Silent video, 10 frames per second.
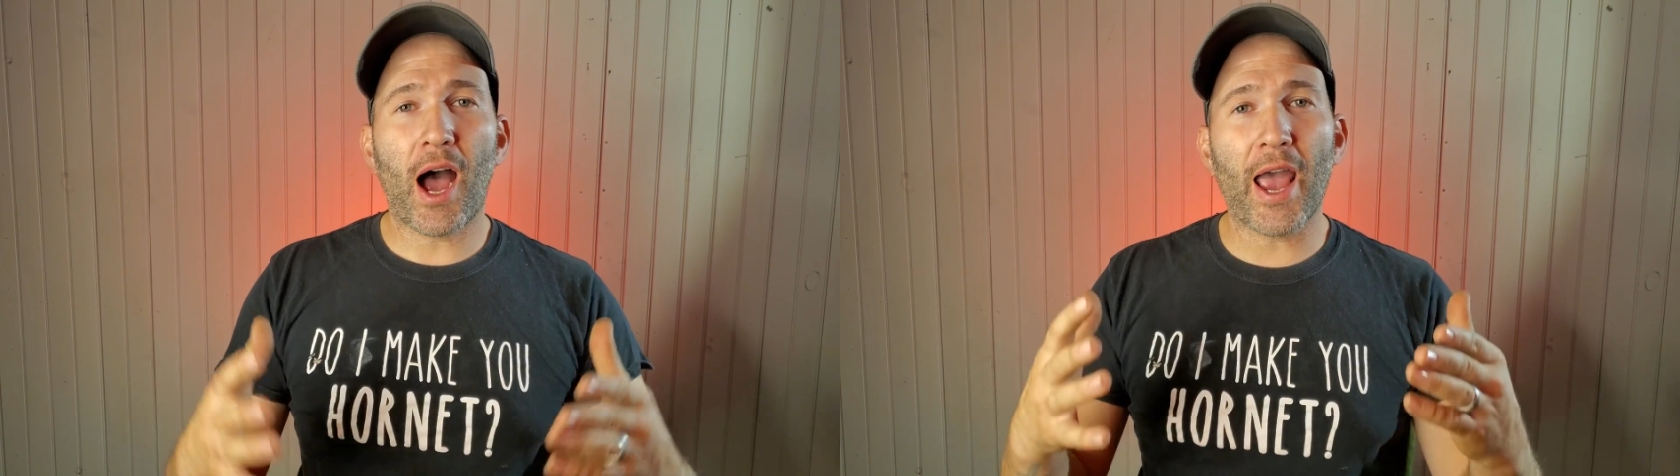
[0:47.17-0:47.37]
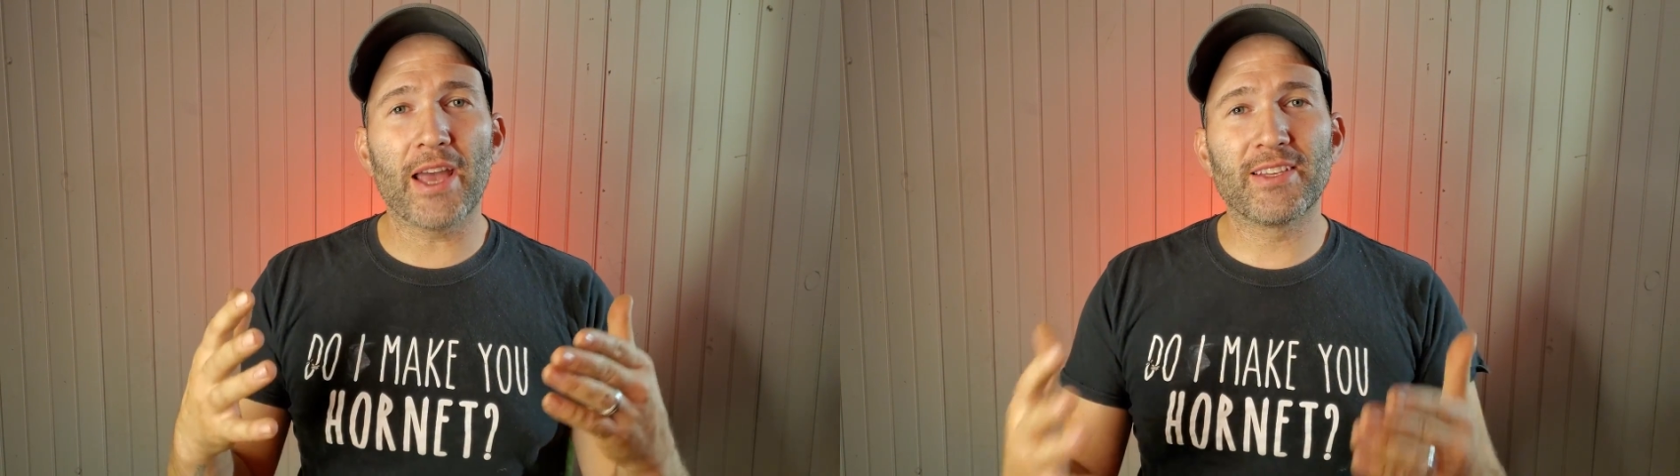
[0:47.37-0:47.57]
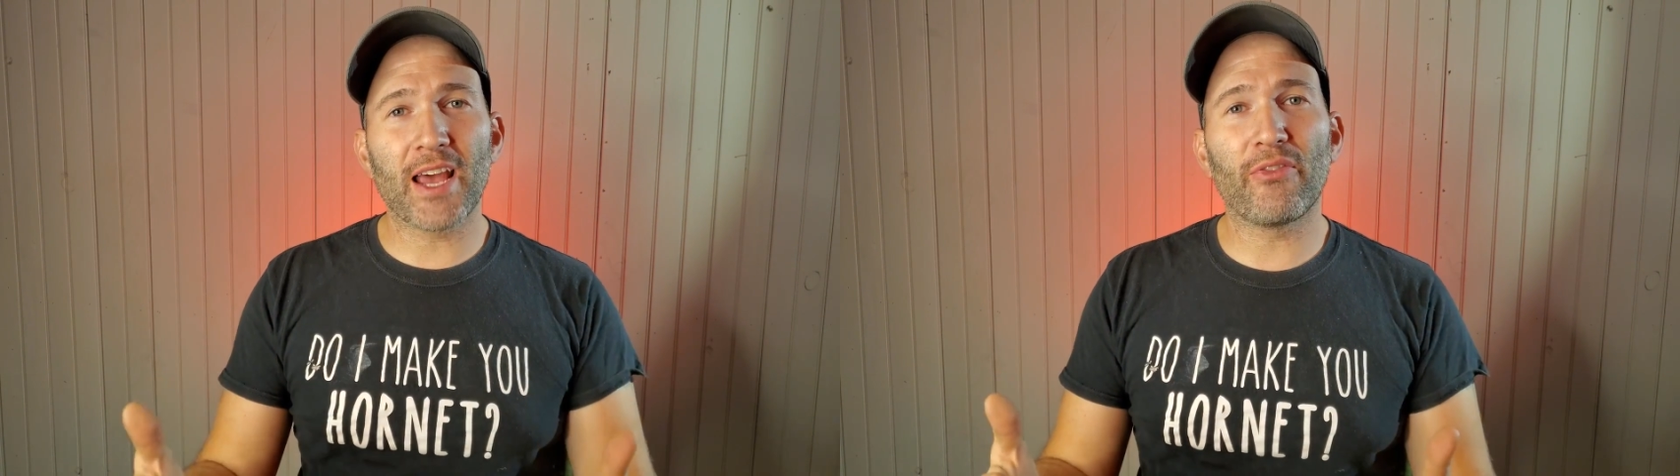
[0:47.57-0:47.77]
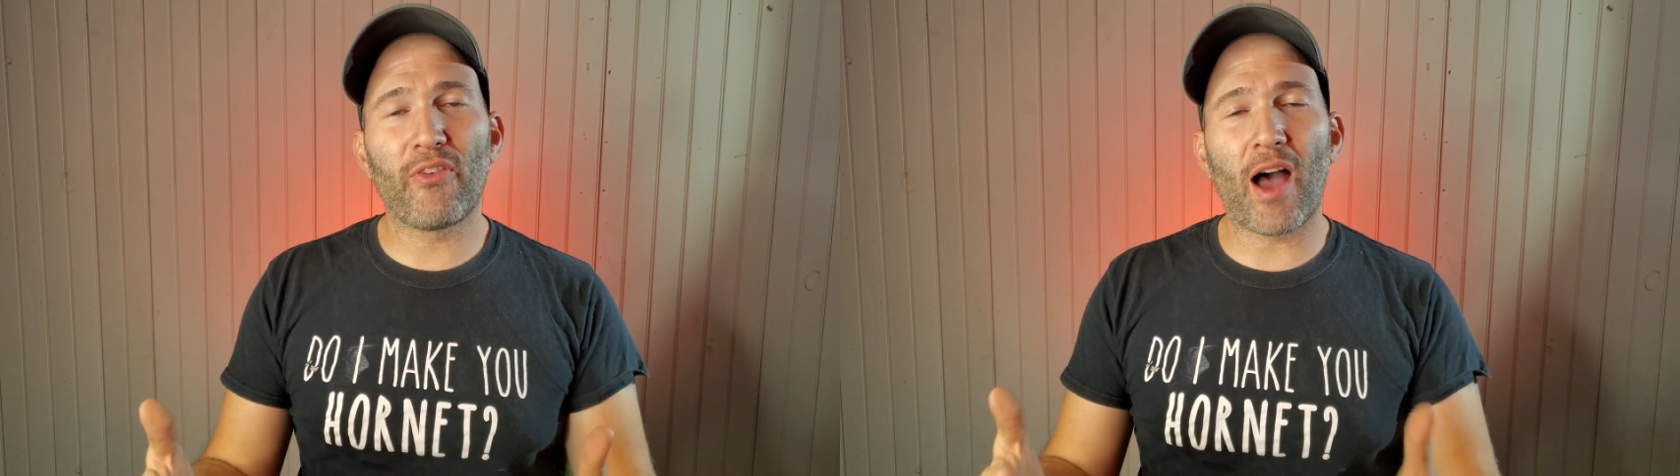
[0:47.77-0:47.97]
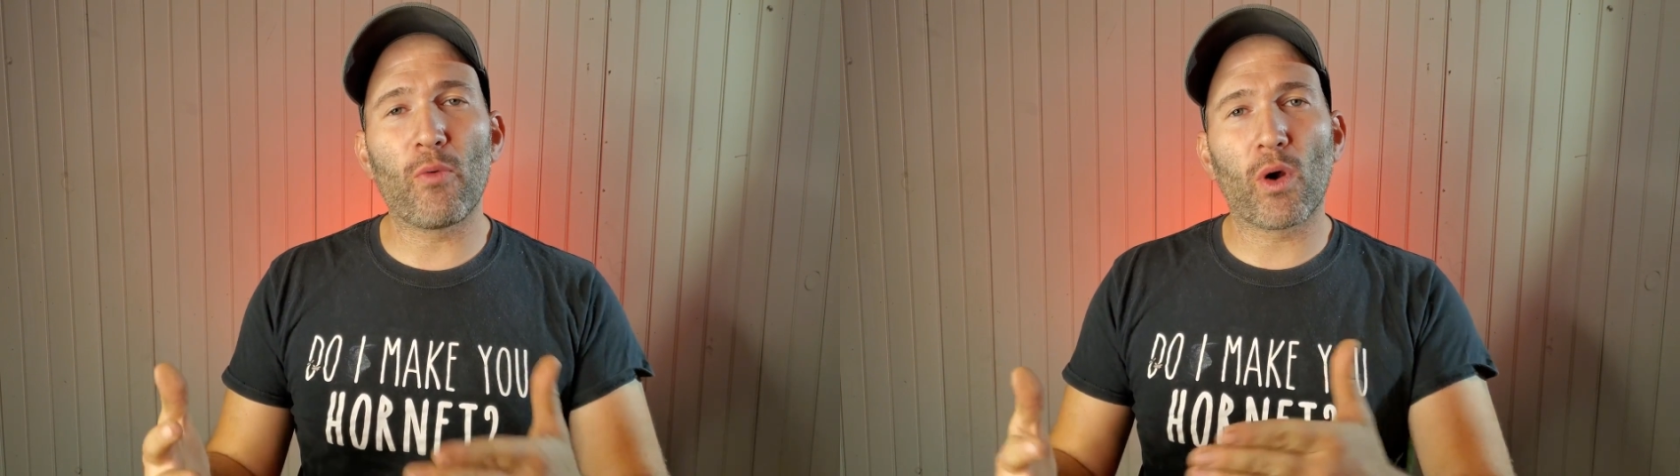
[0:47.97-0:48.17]
I
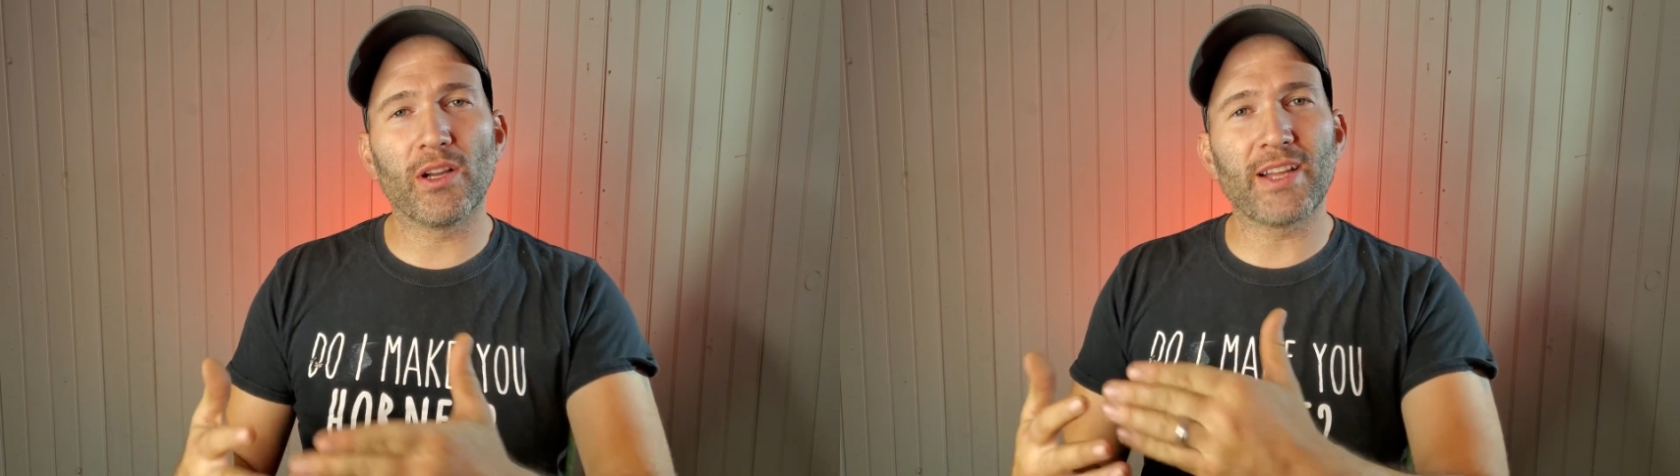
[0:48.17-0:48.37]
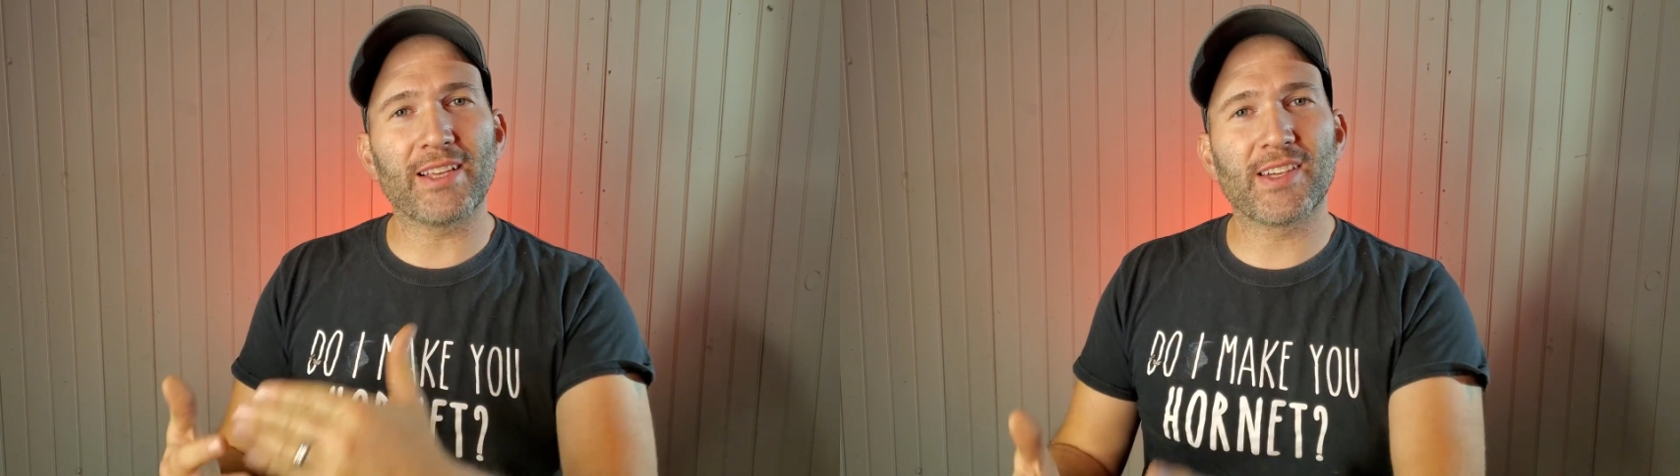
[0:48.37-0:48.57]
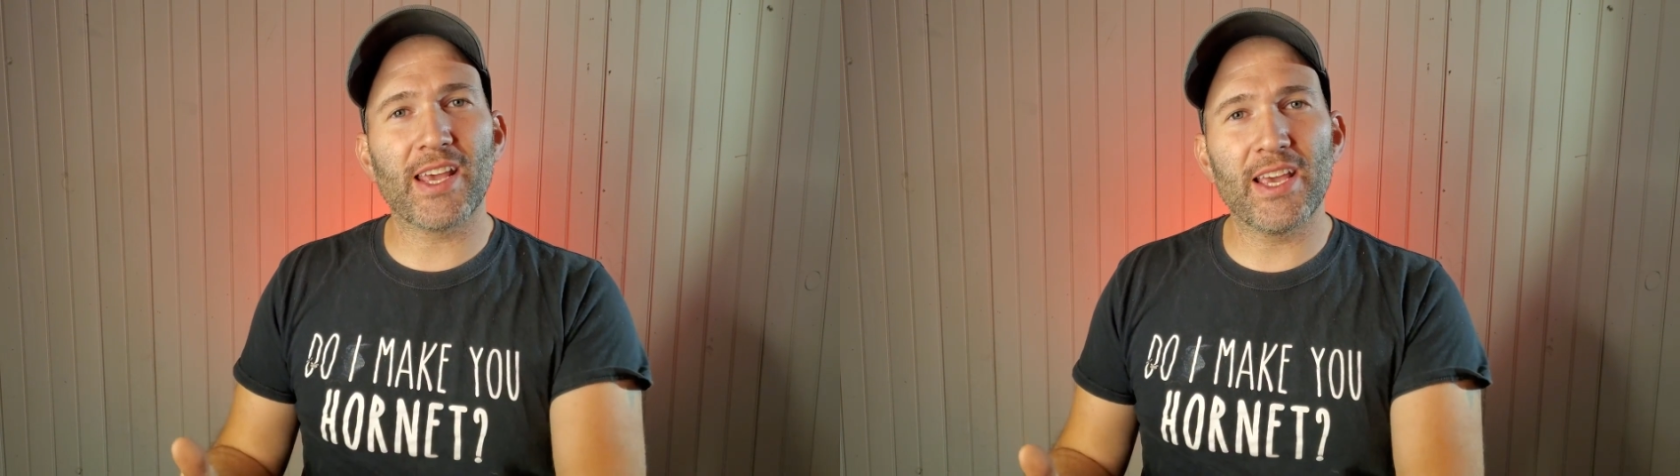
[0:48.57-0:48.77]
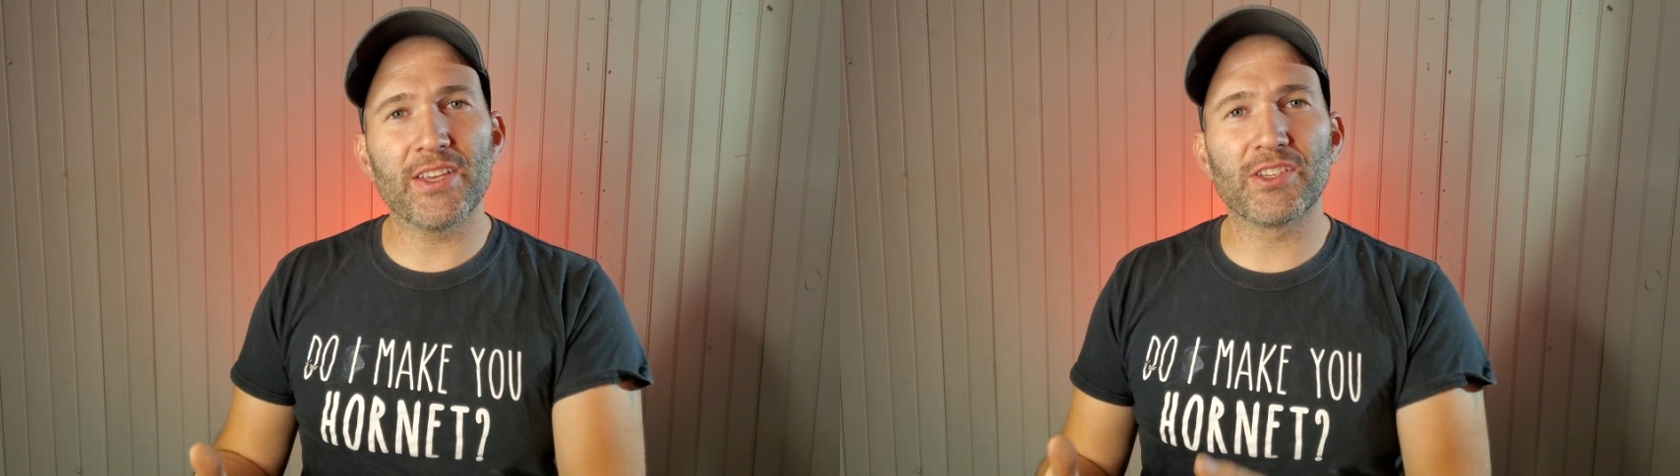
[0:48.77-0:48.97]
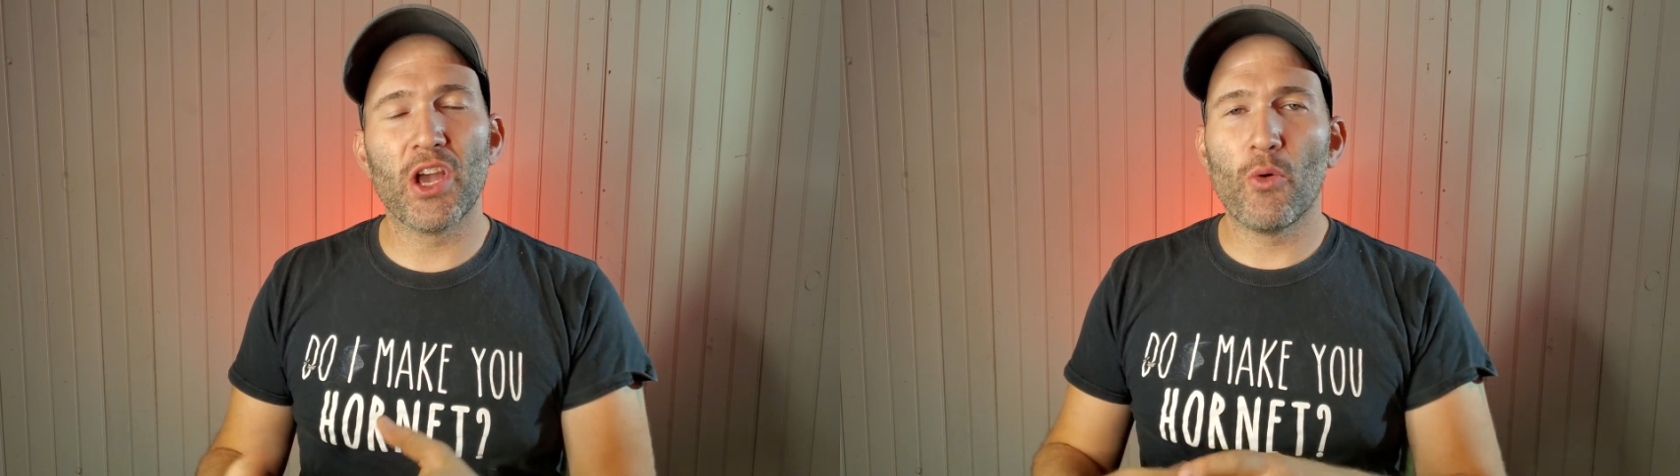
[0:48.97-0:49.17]
identify where a nest
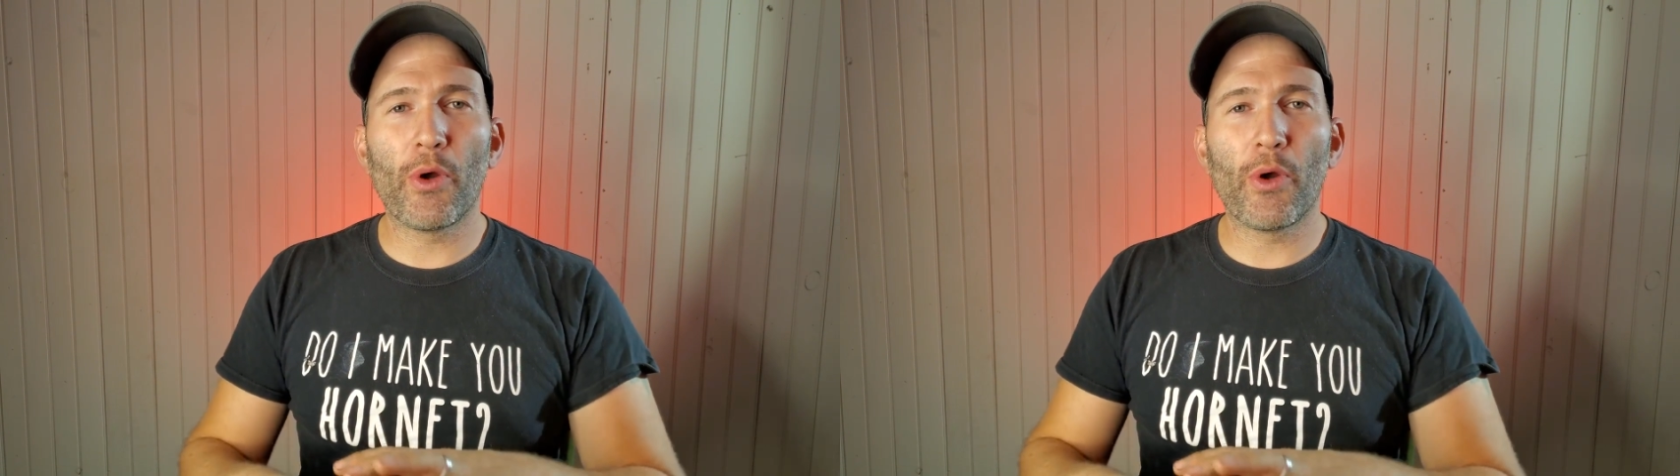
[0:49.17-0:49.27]
is